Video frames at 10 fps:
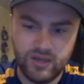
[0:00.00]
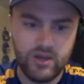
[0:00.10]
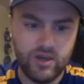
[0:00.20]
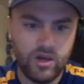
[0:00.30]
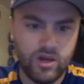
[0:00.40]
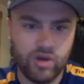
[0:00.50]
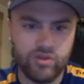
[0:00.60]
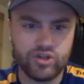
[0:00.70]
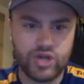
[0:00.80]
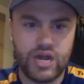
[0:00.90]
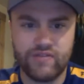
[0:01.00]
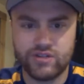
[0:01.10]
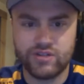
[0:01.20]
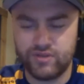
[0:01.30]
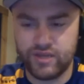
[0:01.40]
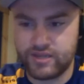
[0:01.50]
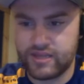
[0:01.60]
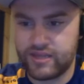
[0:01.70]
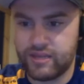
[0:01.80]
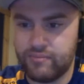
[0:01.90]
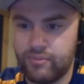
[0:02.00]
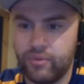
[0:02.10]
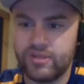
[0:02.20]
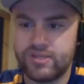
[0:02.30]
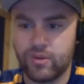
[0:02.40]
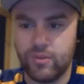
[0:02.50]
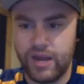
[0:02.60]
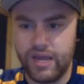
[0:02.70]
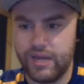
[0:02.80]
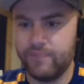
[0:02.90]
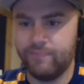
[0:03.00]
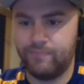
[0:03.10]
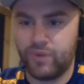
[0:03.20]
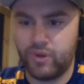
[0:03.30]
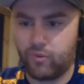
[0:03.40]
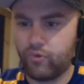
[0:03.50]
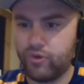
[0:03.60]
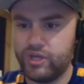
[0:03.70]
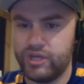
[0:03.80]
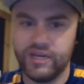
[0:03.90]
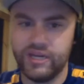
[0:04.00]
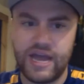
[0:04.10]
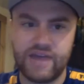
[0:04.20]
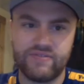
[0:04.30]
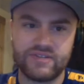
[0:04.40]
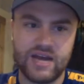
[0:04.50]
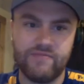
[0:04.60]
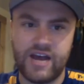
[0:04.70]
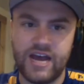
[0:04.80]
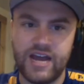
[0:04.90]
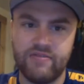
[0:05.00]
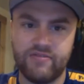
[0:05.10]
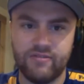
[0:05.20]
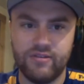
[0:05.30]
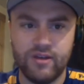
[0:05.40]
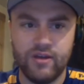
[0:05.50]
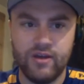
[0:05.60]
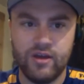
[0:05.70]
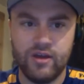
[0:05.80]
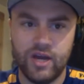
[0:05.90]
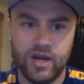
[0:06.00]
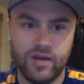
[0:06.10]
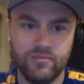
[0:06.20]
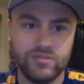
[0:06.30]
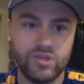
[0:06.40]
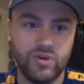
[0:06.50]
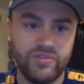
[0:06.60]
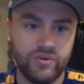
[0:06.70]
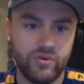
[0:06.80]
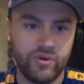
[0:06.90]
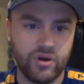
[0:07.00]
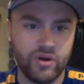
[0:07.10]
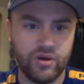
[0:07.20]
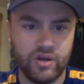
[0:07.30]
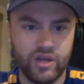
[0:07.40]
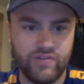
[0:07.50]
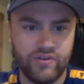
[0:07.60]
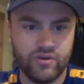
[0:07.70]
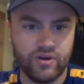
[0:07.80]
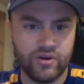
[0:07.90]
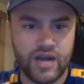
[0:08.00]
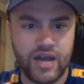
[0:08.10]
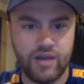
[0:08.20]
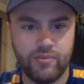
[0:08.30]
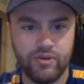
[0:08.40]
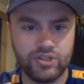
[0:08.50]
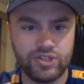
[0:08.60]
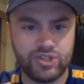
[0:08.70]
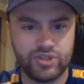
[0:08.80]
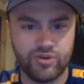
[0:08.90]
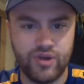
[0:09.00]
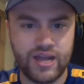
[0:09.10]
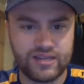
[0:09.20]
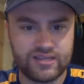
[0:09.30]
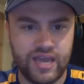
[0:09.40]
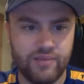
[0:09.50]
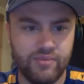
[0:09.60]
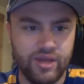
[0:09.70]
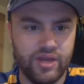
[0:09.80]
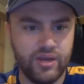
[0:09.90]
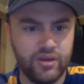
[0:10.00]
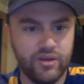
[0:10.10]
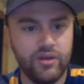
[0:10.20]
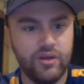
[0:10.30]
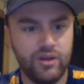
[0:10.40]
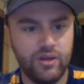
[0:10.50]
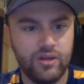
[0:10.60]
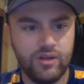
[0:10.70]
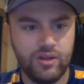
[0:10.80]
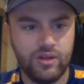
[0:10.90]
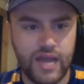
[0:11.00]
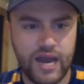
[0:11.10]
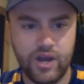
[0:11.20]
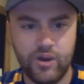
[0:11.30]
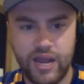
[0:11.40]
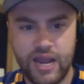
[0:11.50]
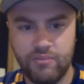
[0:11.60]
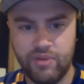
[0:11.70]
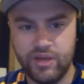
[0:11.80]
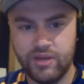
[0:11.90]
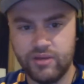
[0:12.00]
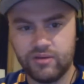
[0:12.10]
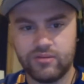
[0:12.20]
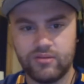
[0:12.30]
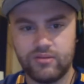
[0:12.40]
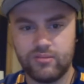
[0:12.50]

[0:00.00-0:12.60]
all the drivers who think that they can points their way in really need to have a top 5. So if you're Kyle Busch, Truex, Hamlin, Logano, Hamlin, or